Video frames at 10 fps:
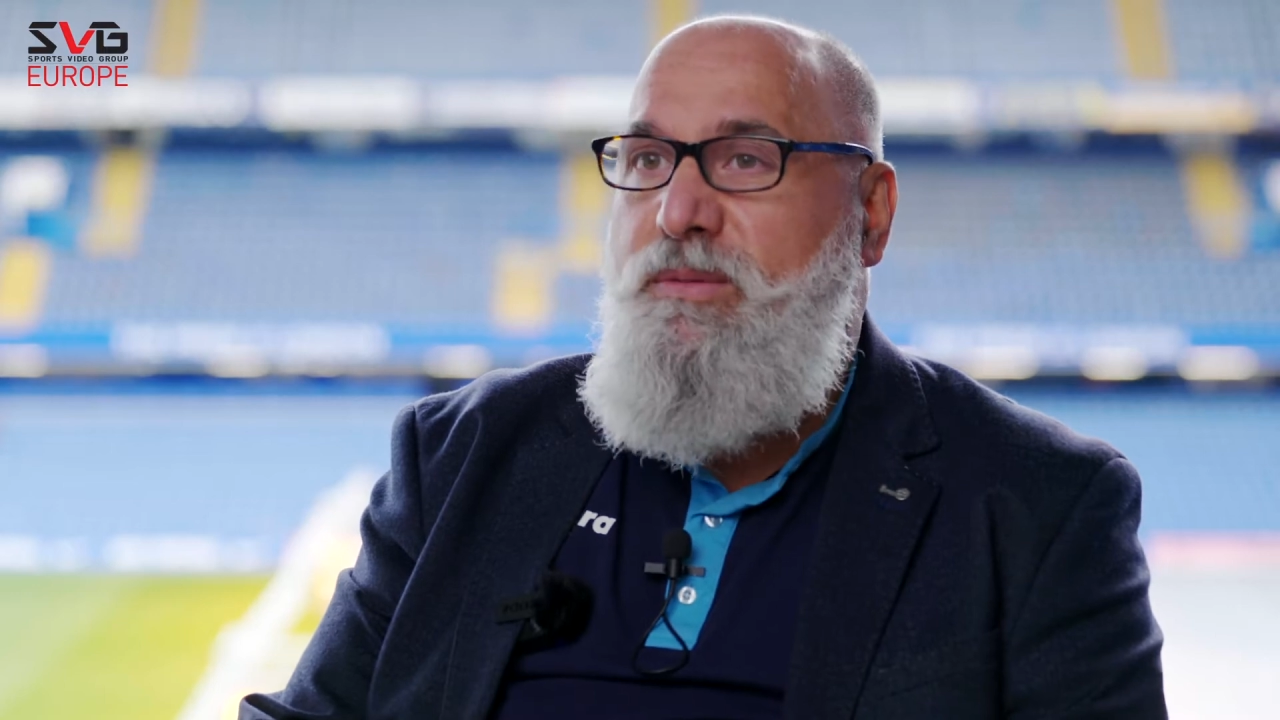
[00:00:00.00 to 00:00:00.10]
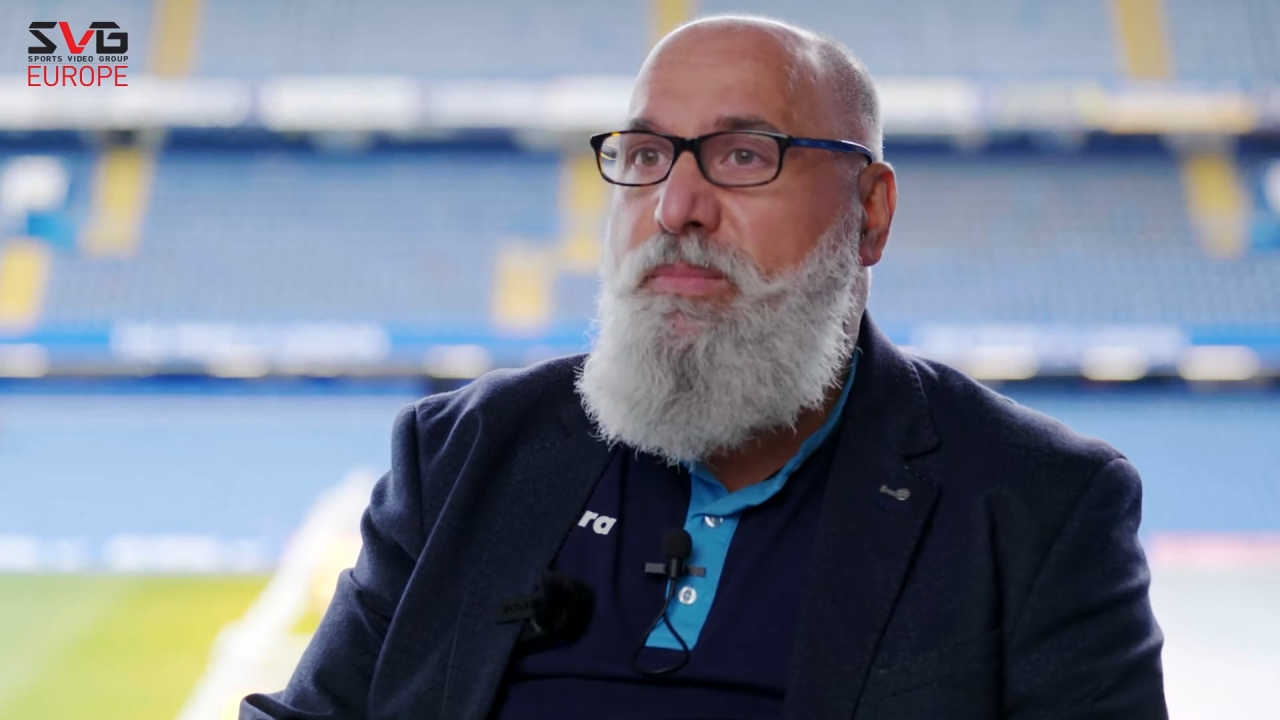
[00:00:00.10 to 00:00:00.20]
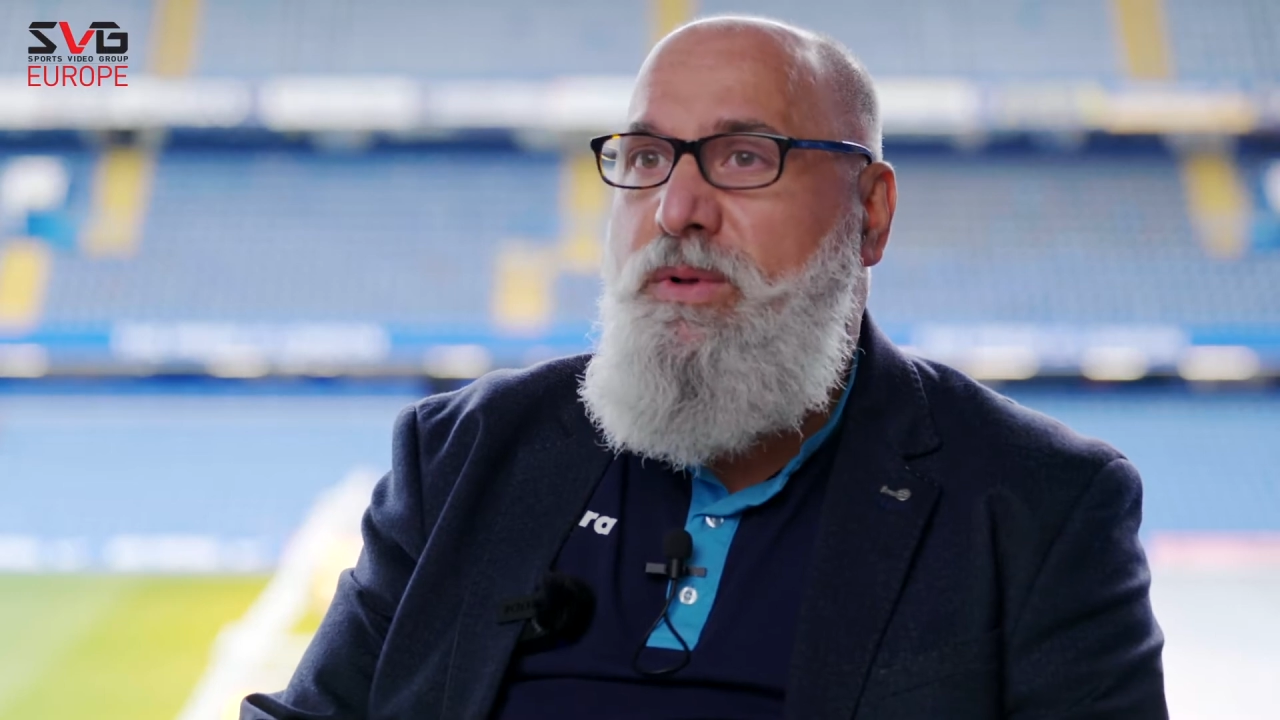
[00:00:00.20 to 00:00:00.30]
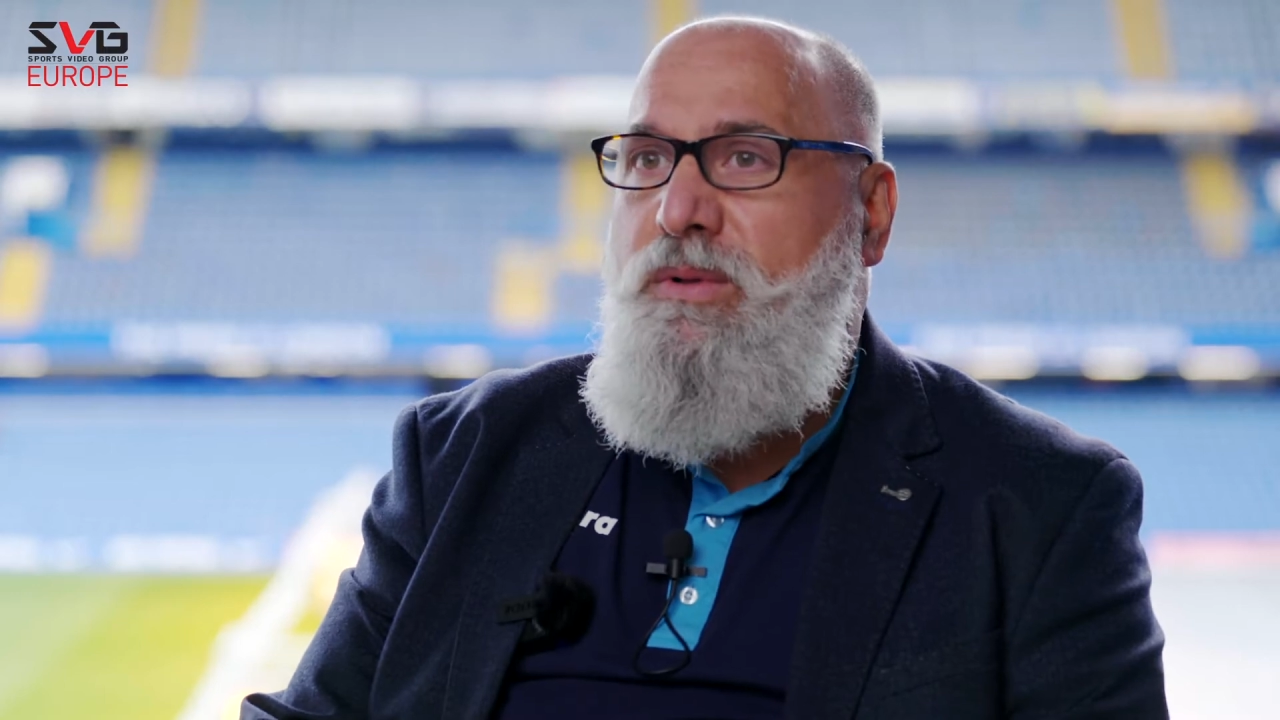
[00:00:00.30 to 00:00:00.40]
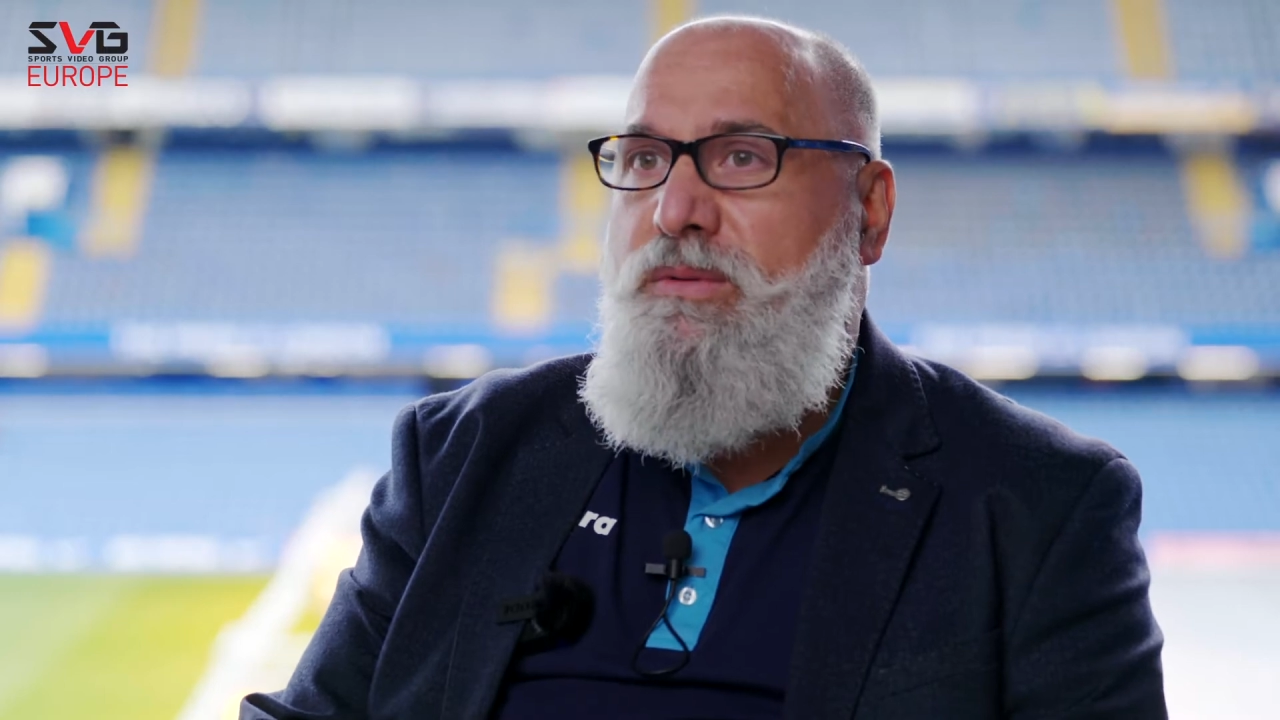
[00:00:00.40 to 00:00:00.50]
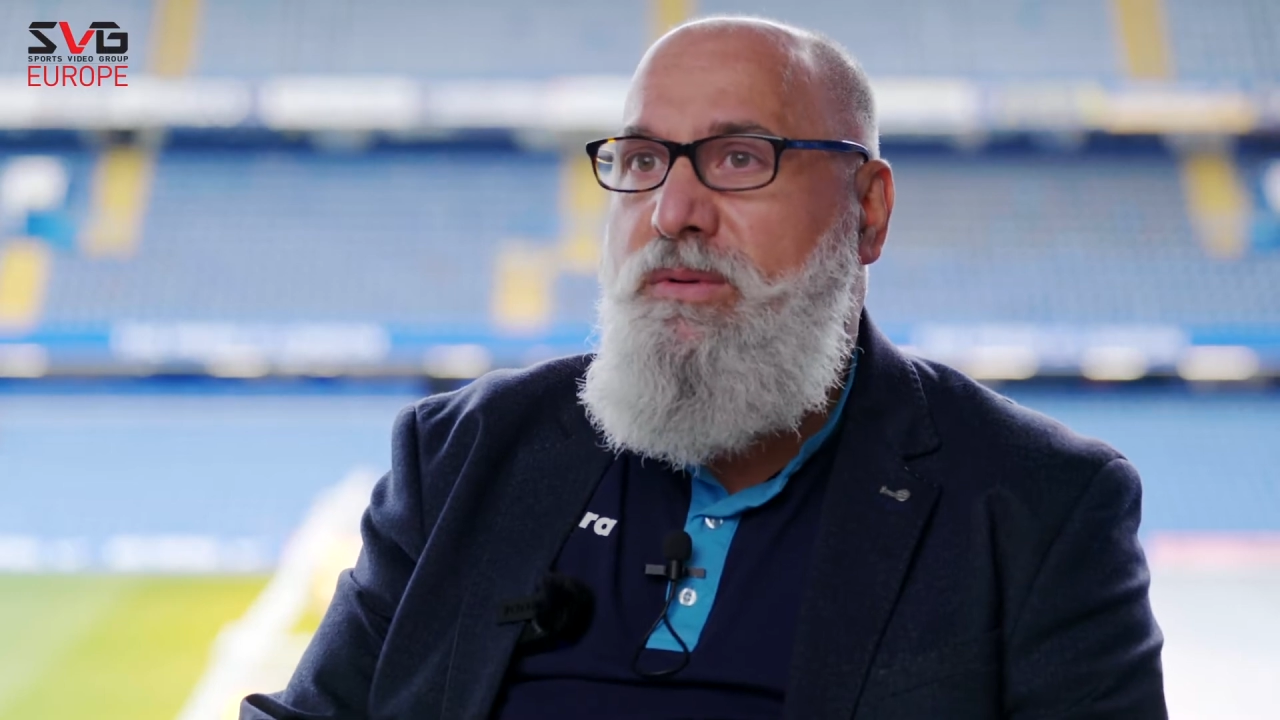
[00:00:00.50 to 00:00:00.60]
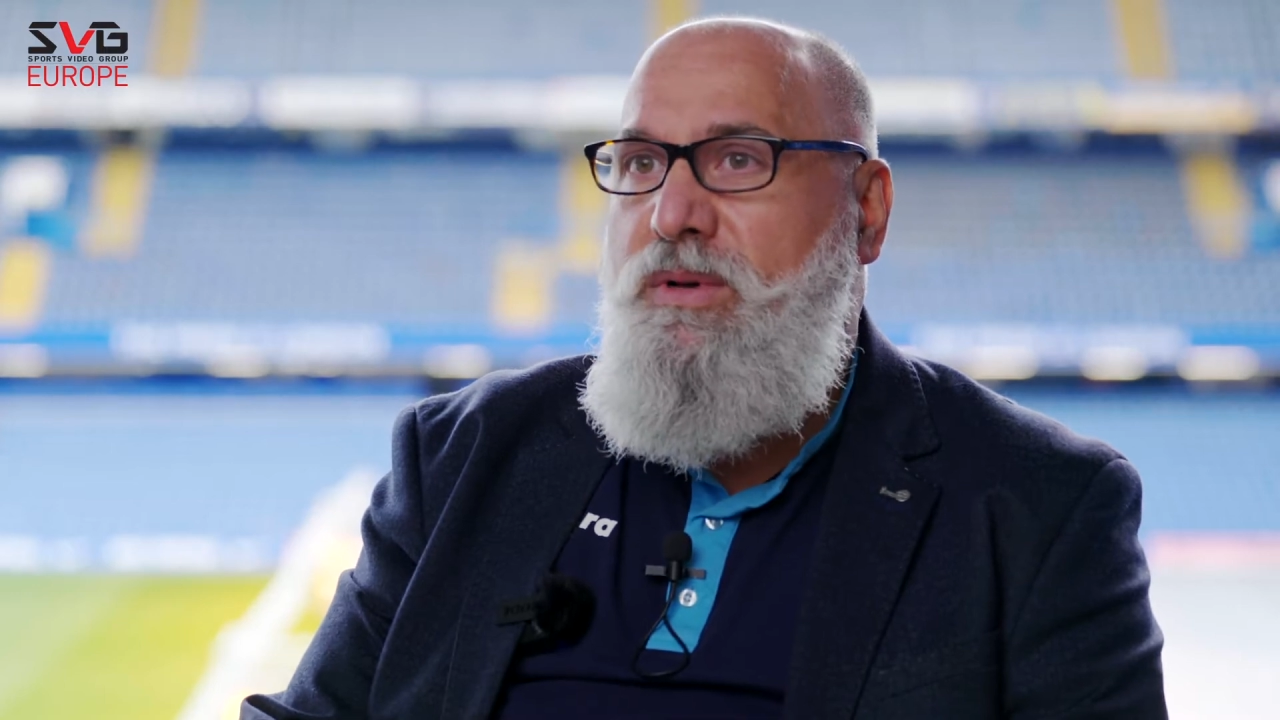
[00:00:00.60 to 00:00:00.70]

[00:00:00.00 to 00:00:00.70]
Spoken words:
simple.